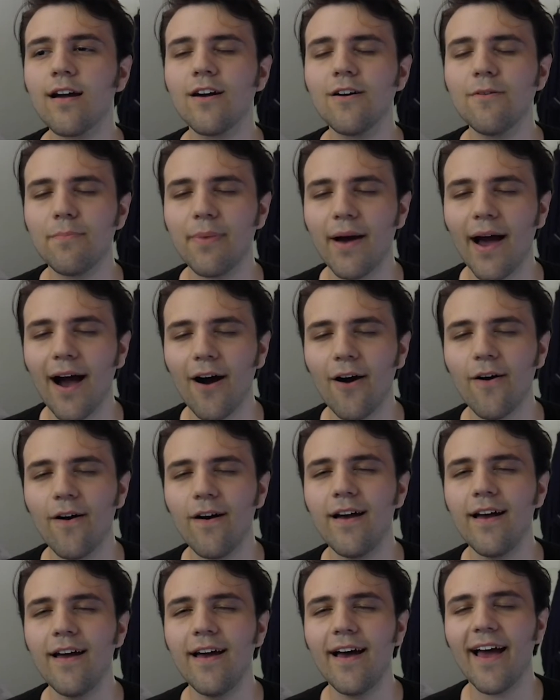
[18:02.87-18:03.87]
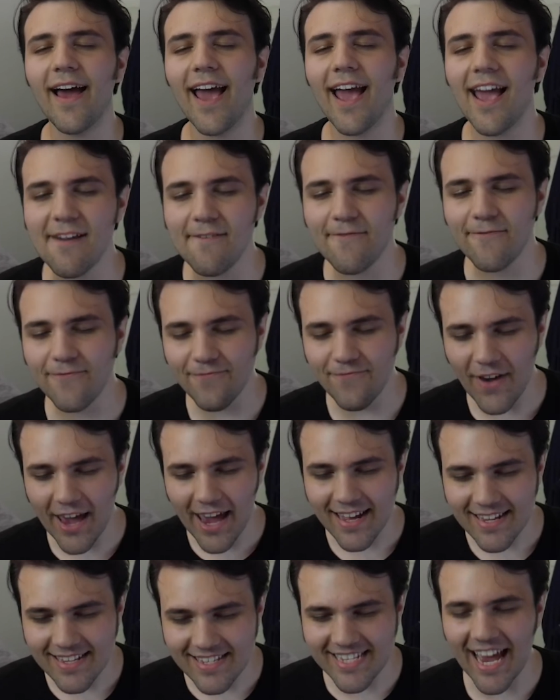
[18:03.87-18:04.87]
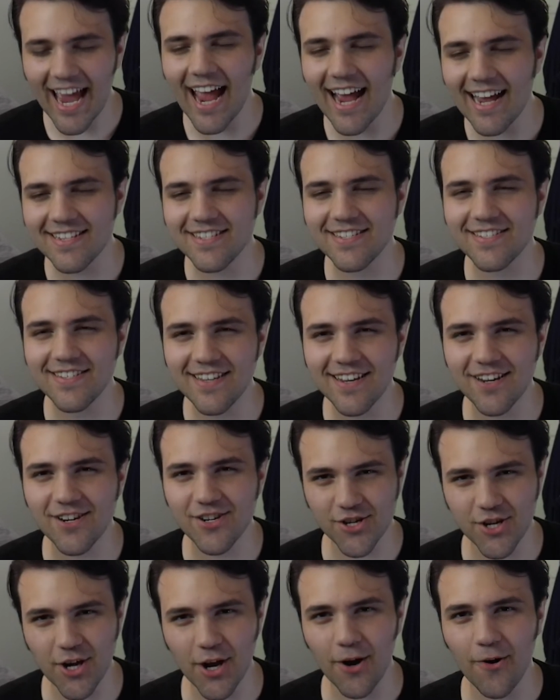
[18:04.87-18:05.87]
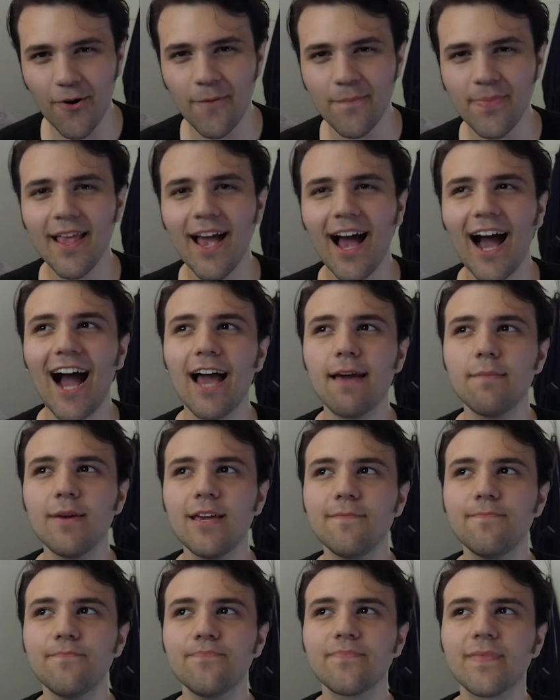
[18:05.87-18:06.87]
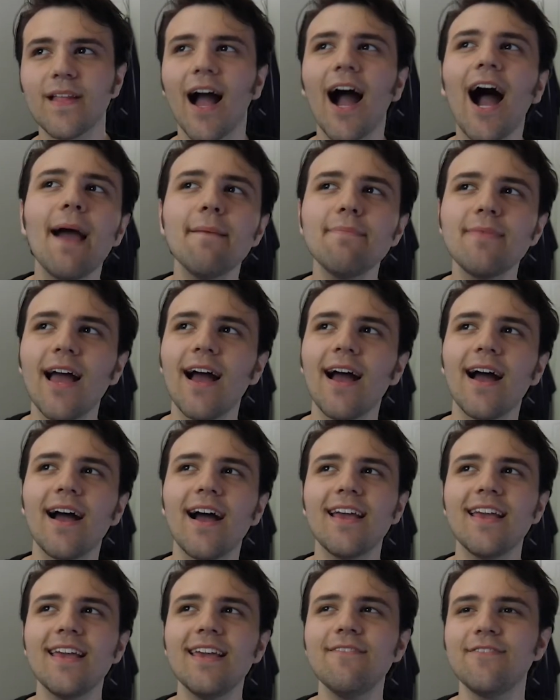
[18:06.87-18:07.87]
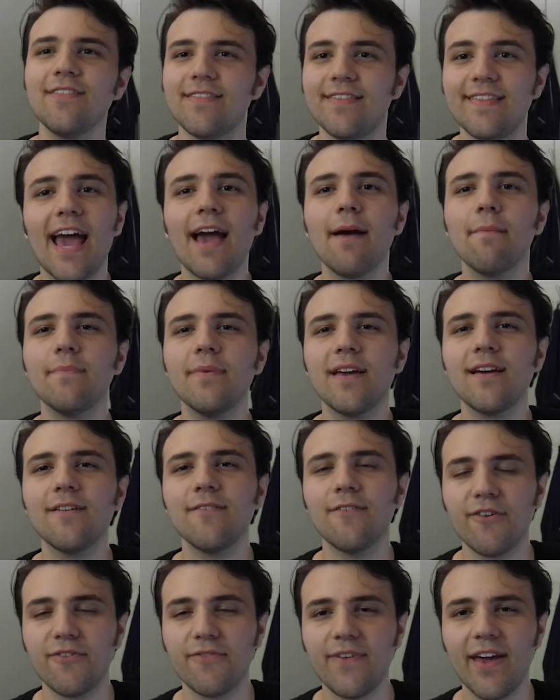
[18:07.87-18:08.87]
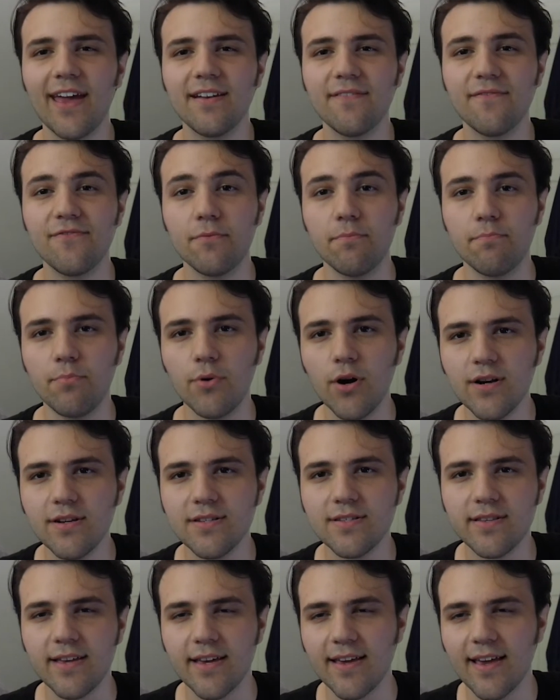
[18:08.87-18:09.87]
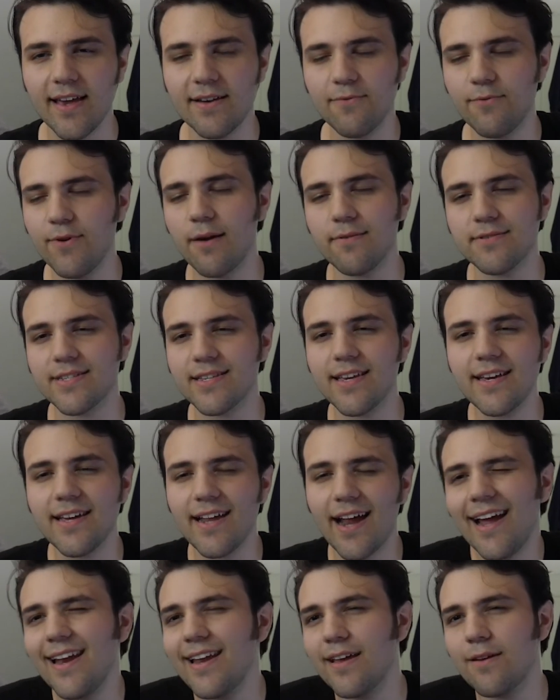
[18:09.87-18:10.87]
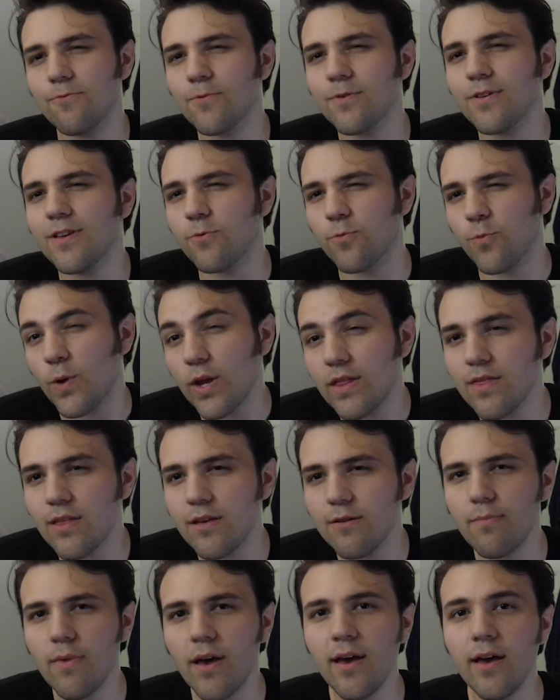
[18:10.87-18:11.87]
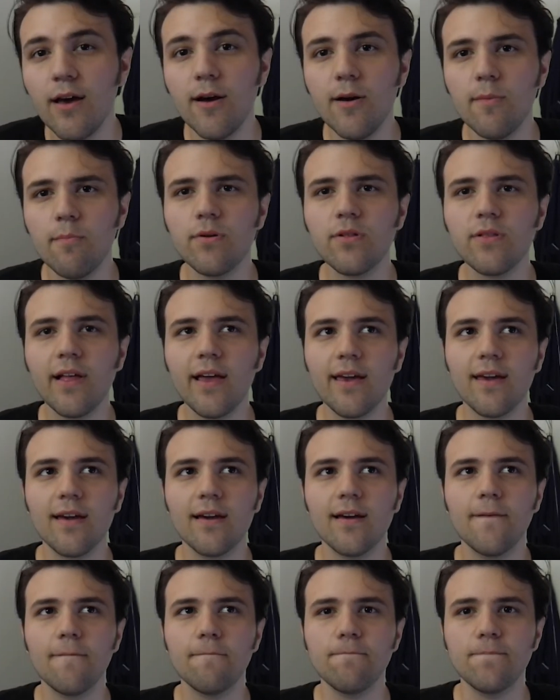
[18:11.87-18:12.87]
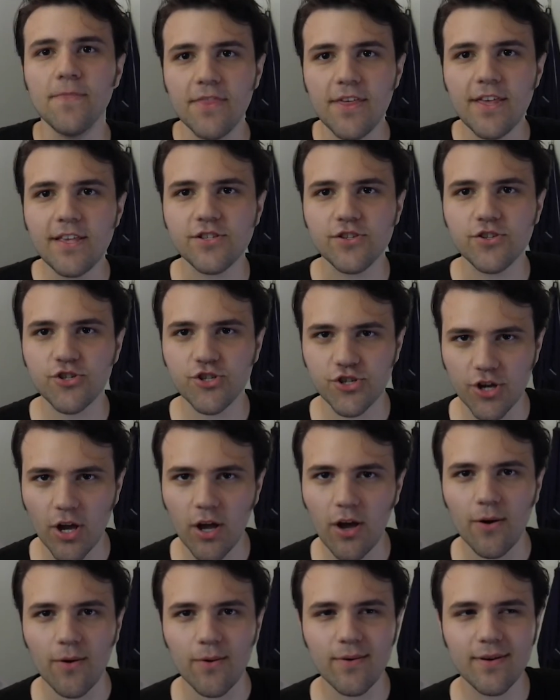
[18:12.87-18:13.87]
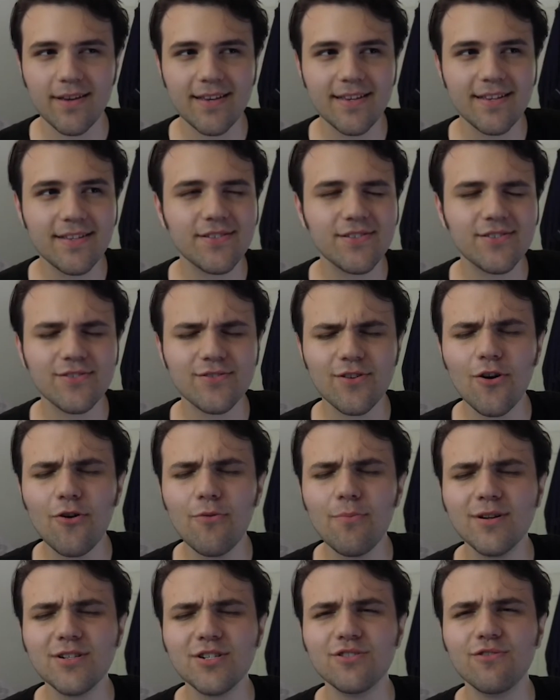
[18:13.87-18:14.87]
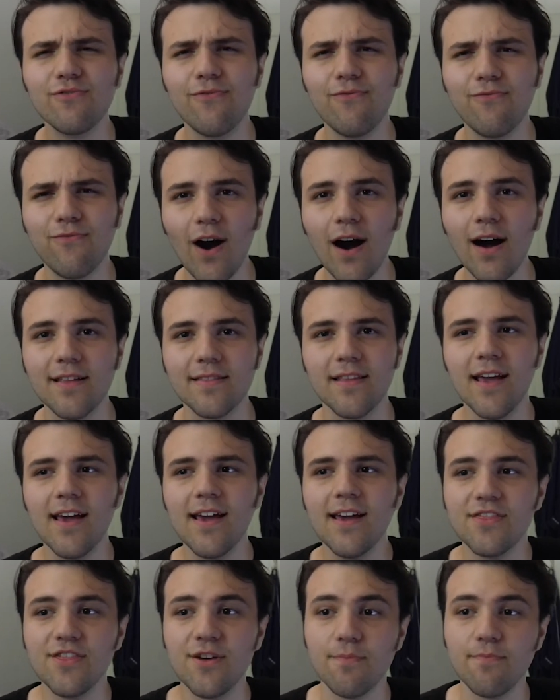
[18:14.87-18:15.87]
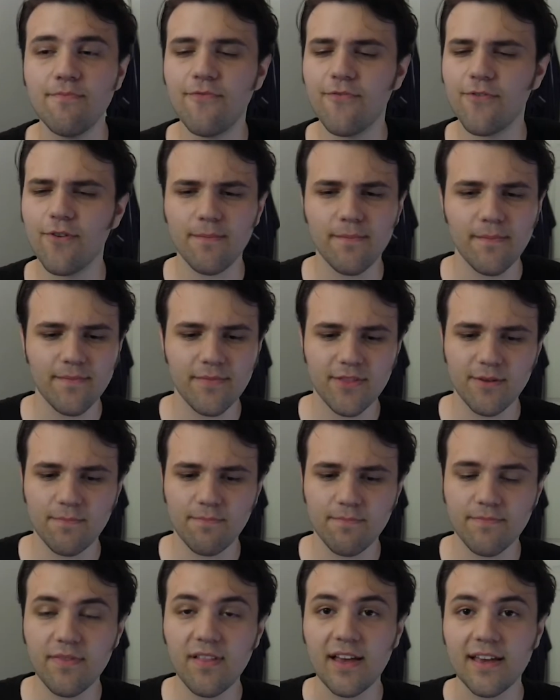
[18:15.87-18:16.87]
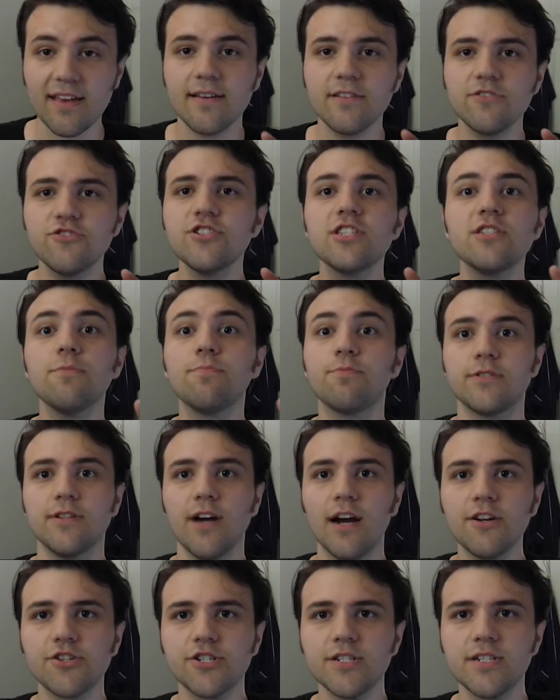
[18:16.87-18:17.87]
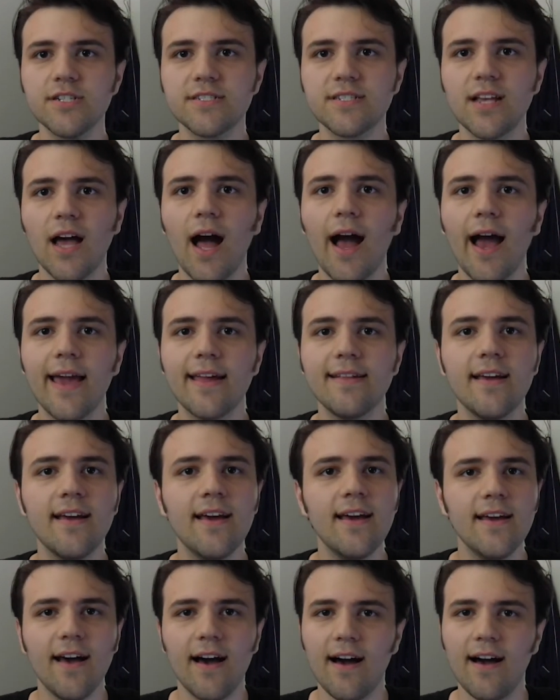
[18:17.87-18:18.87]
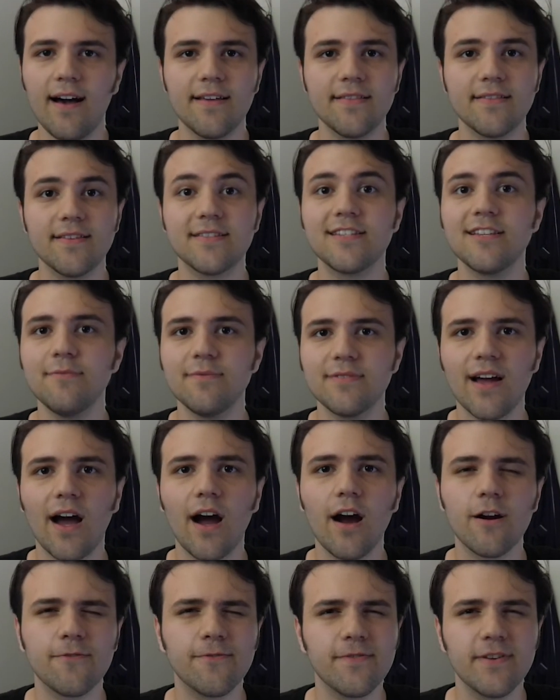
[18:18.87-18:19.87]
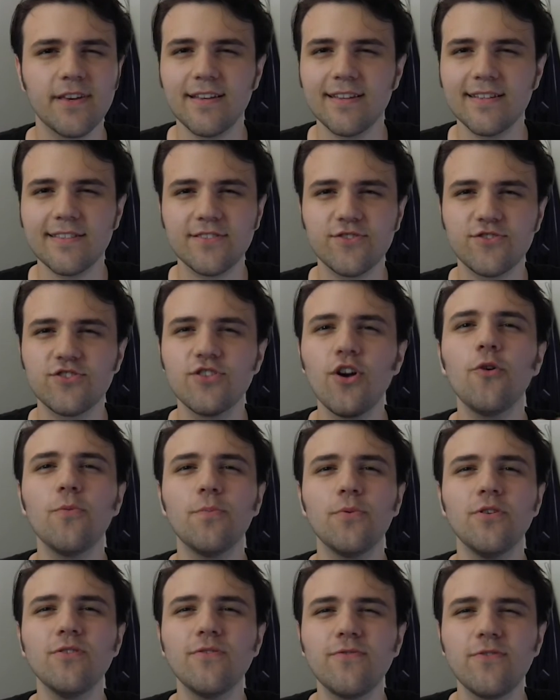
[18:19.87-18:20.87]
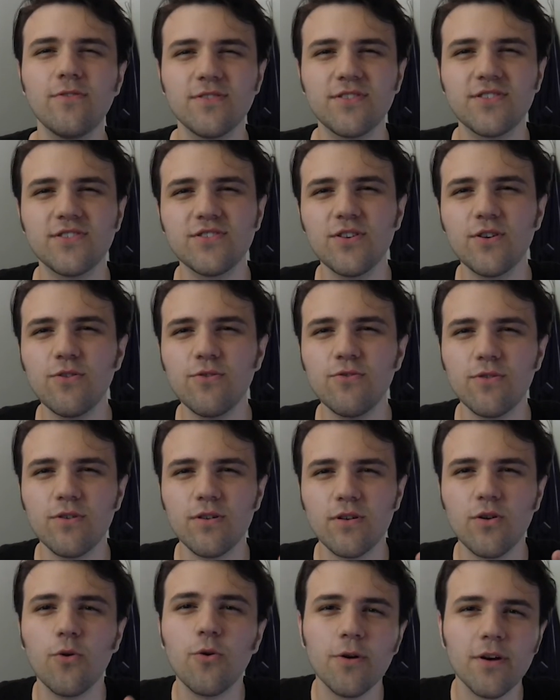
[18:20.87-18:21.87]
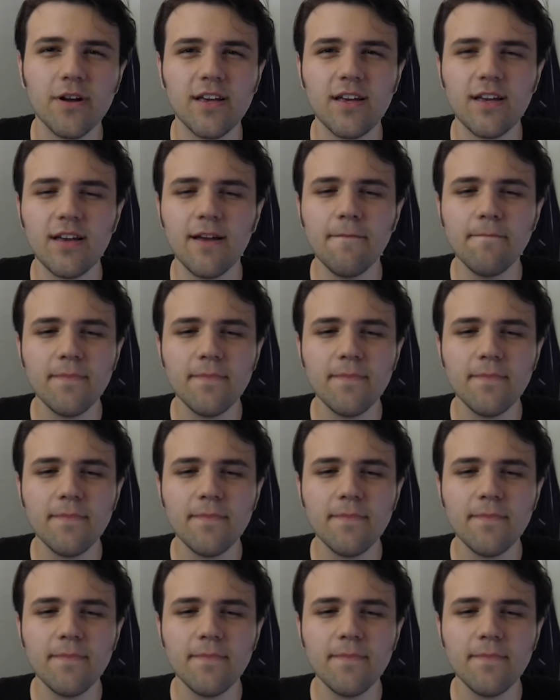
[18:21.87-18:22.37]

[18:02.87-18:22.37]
about a fantastic show. I mean, I'm not even that big of a fan of the books. Like, when I was a kid, I didn't really read them, but like, this show is so much fun. Just the production design, the cinematography, it's so beautiful, it's so quirky,